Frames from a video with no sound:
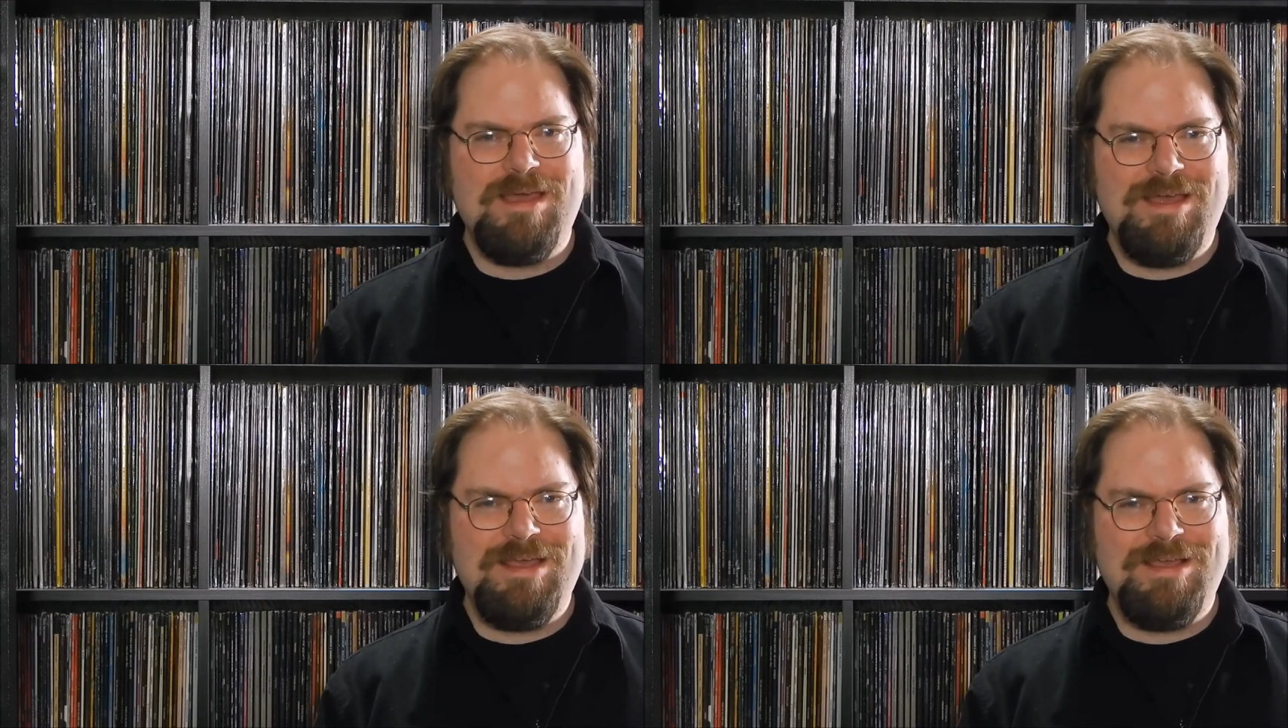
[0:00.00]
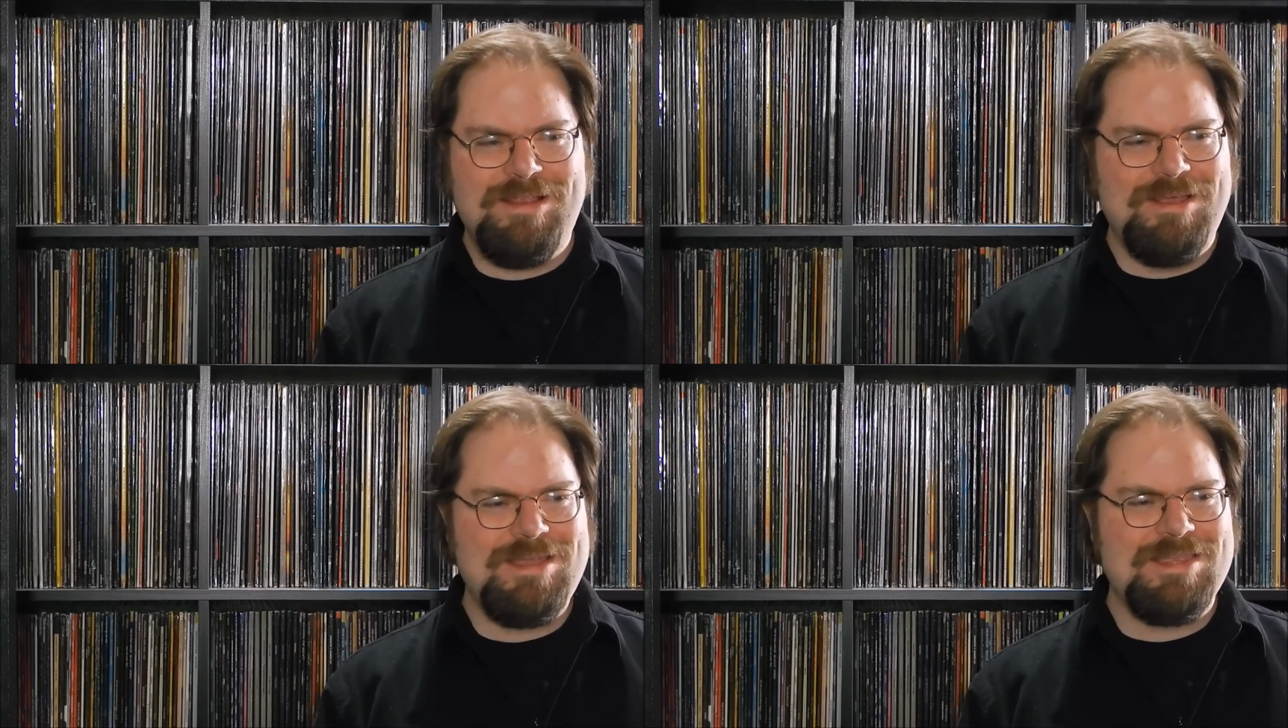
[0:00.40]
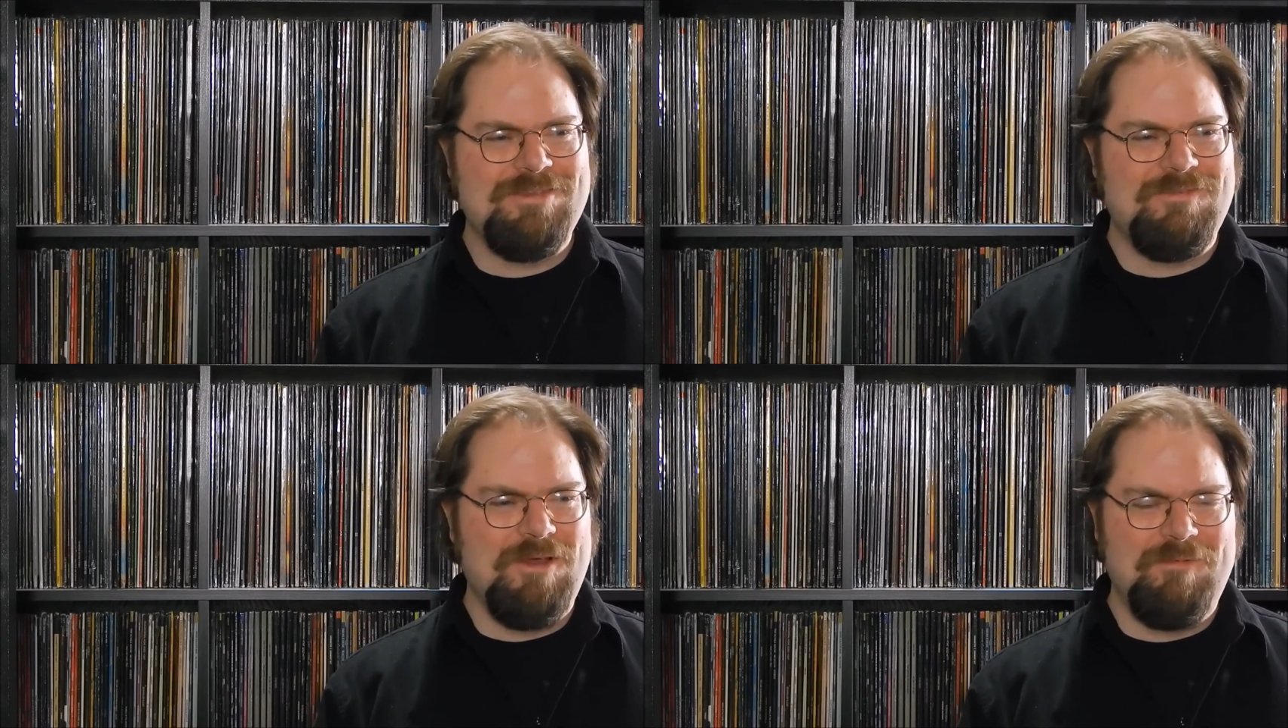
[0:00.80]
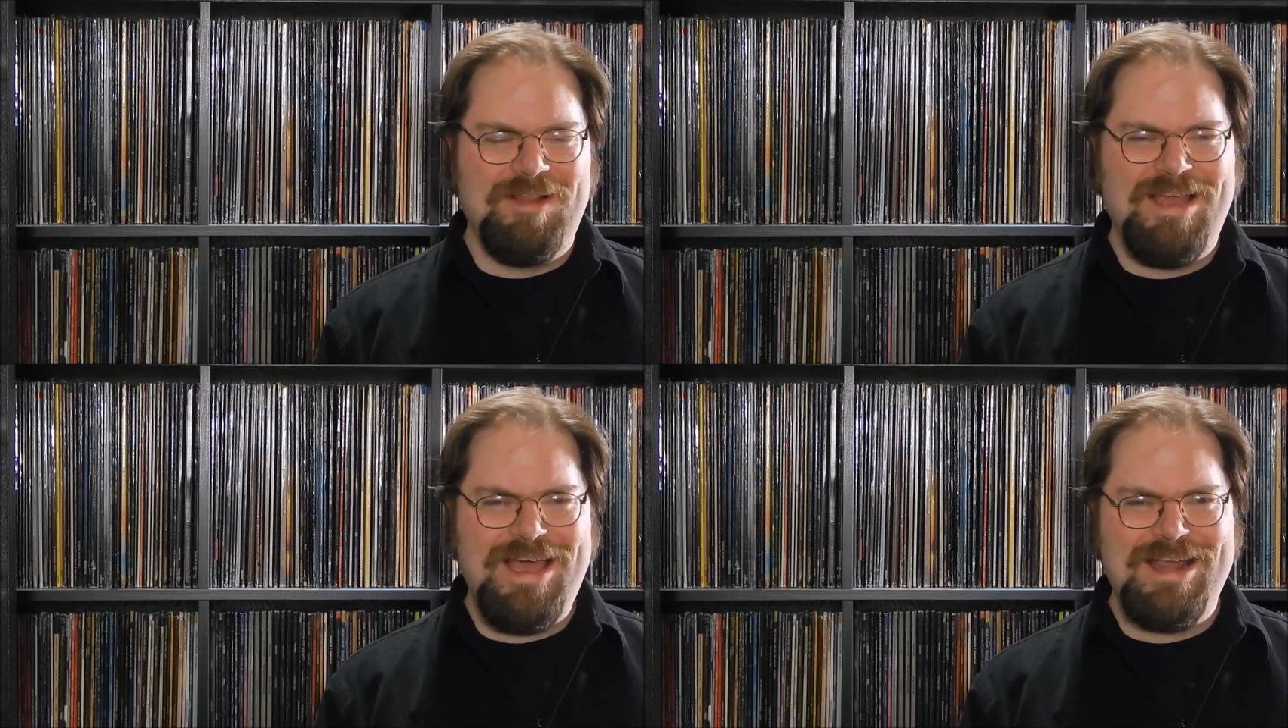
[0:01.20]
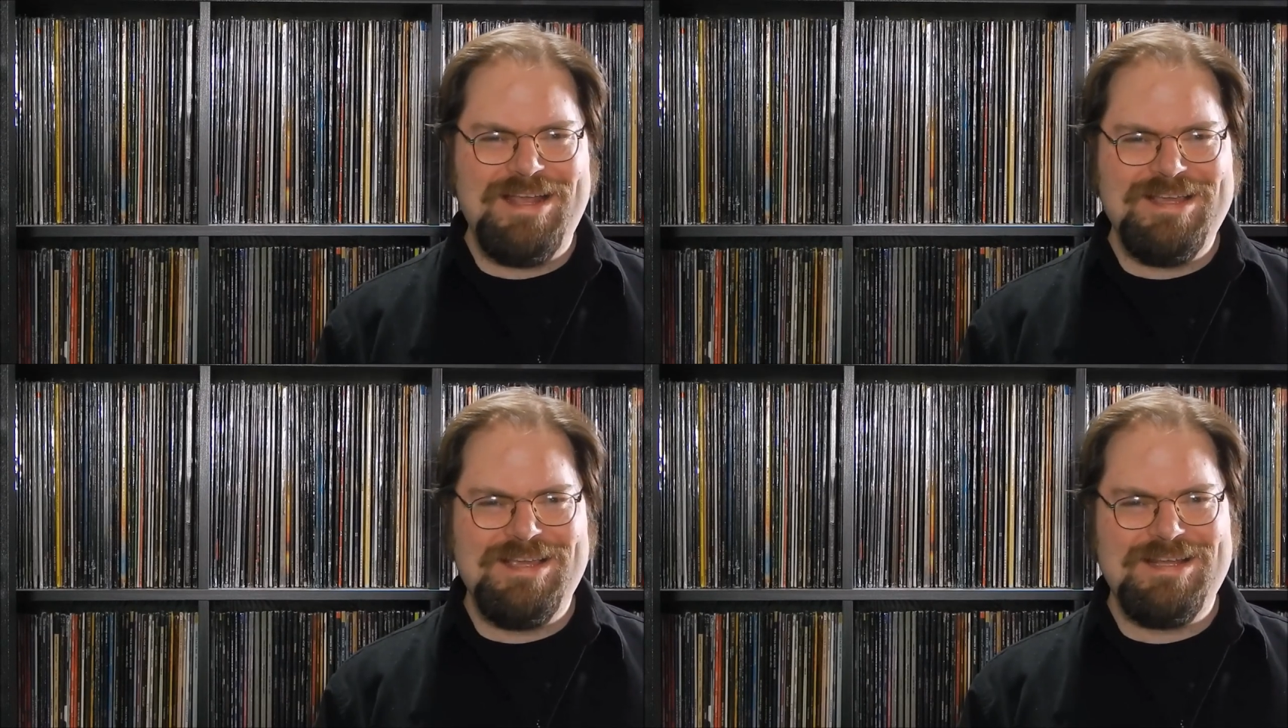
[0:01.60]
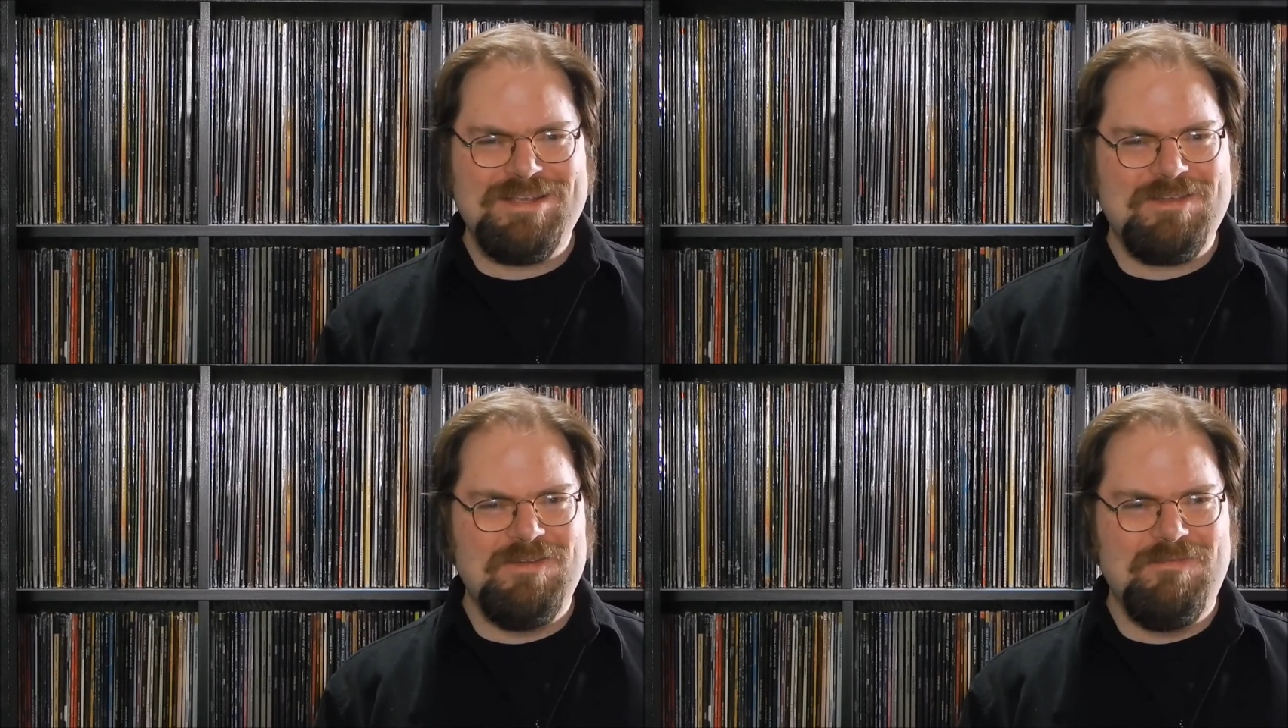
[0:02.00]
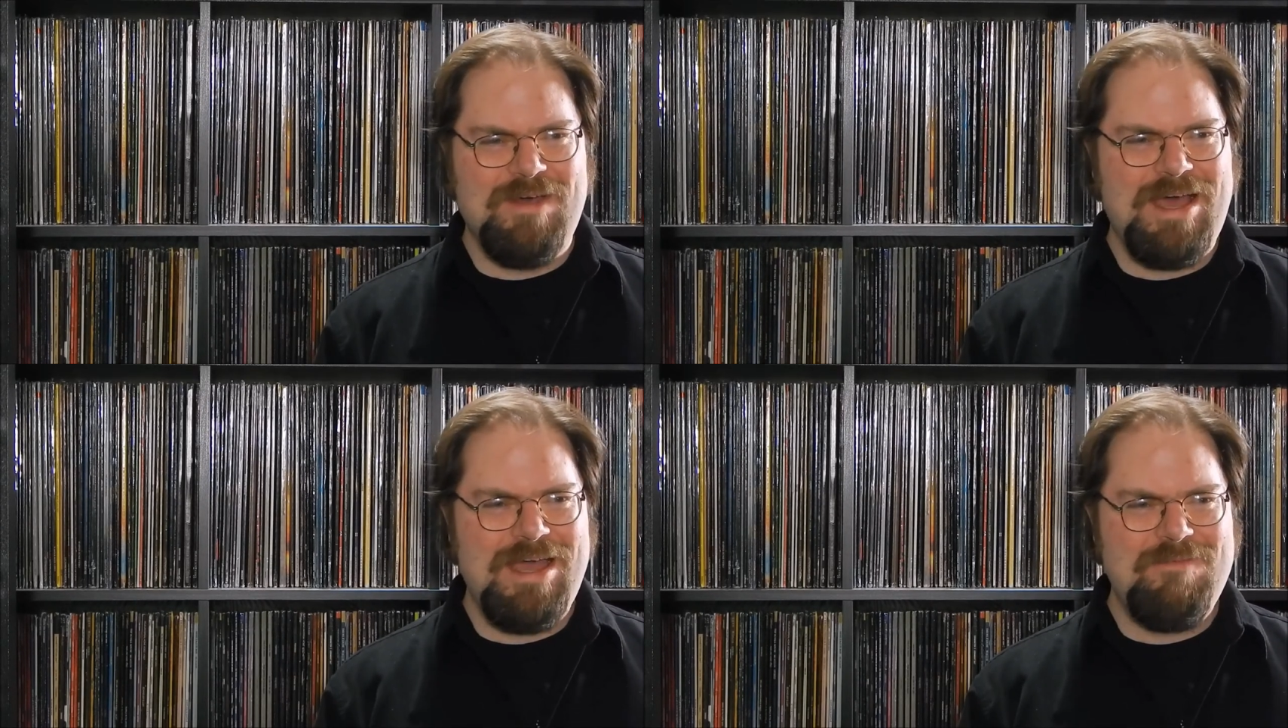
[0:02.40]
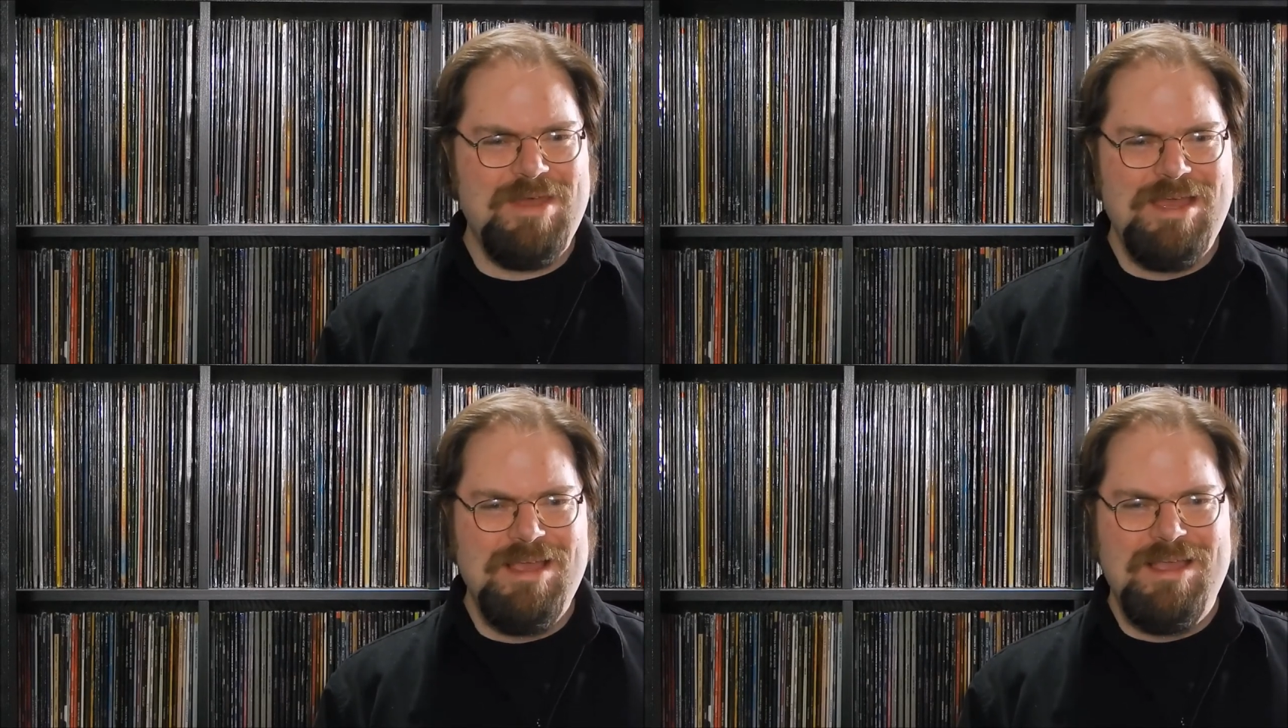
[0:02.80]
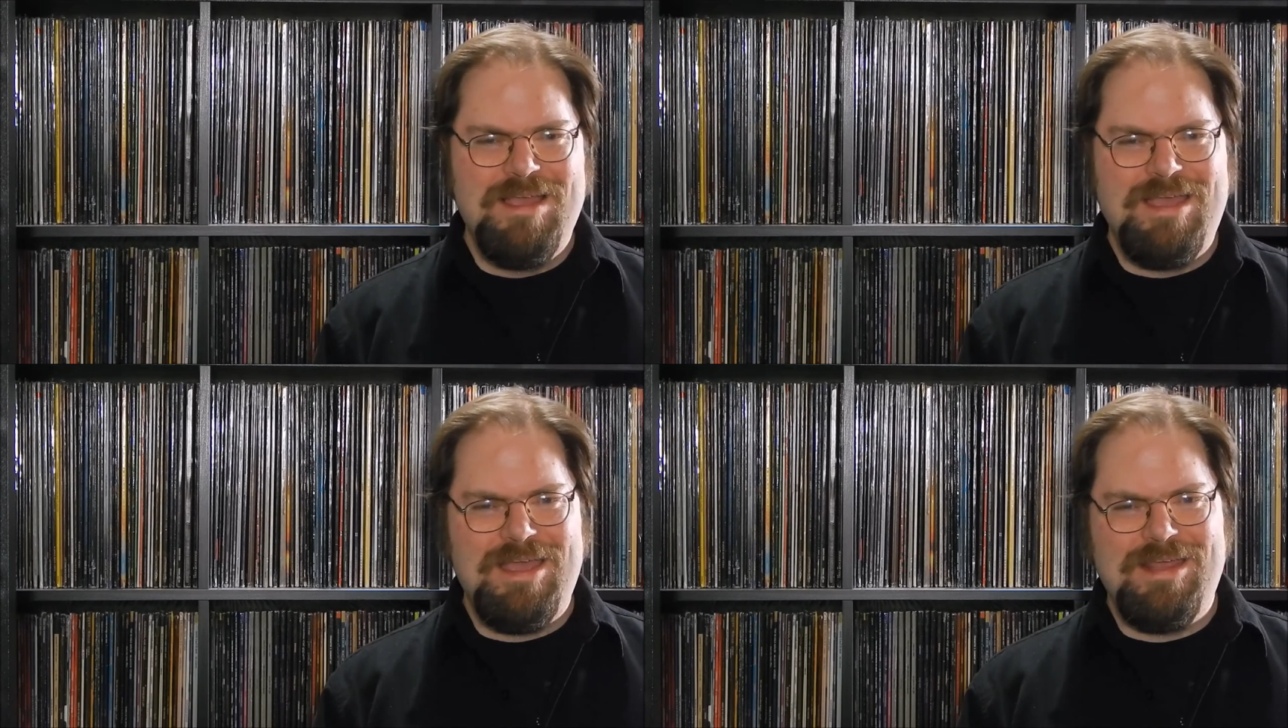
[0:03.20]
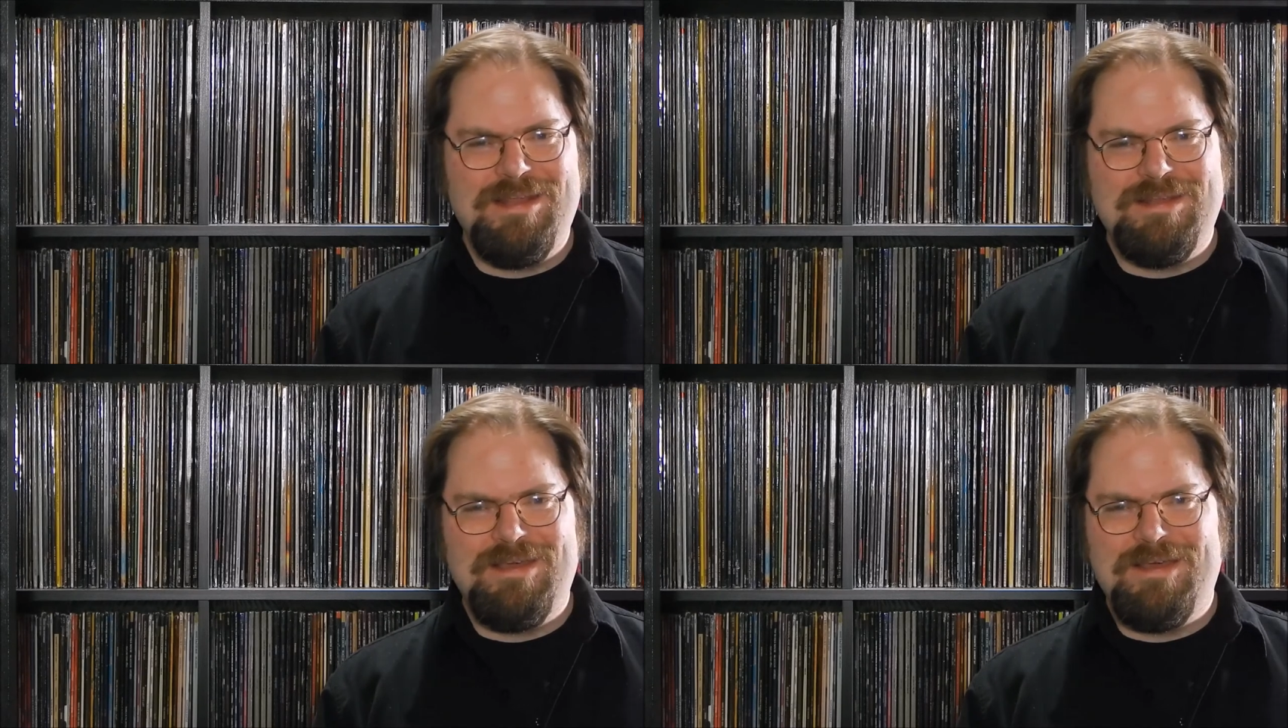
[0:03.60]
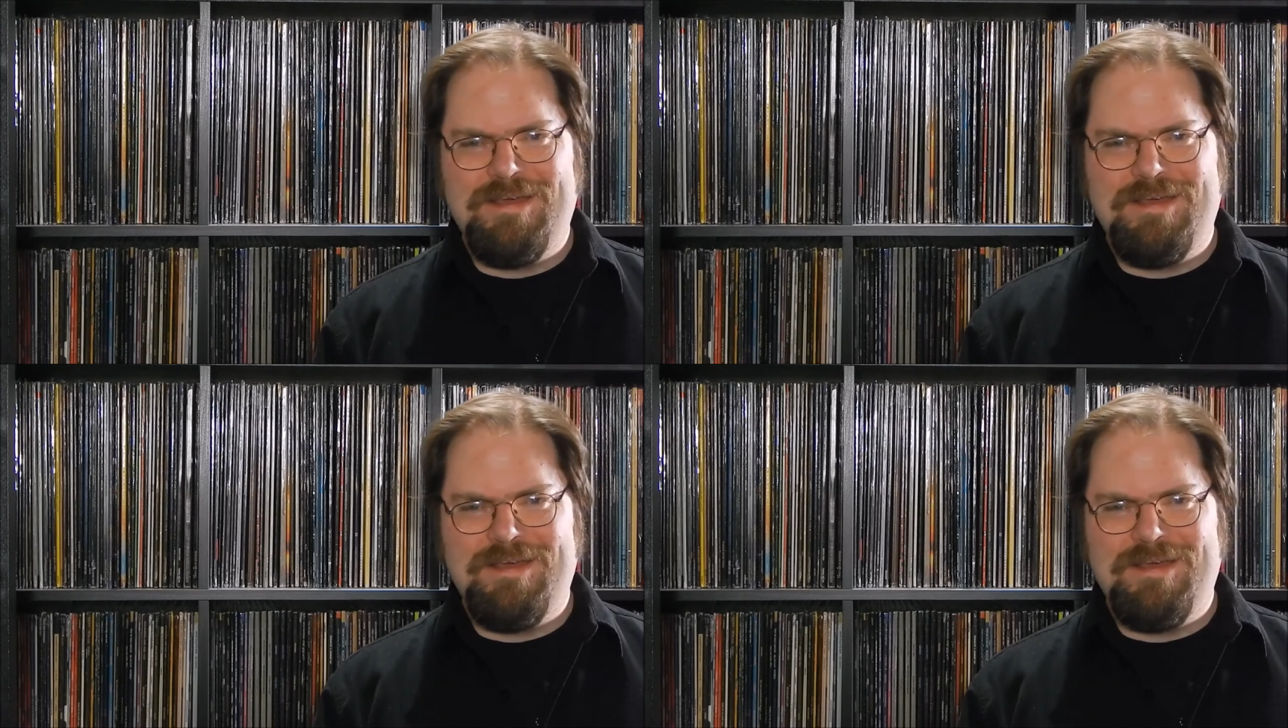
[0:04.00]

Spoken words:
I like this film a lot. It had a good vibe, and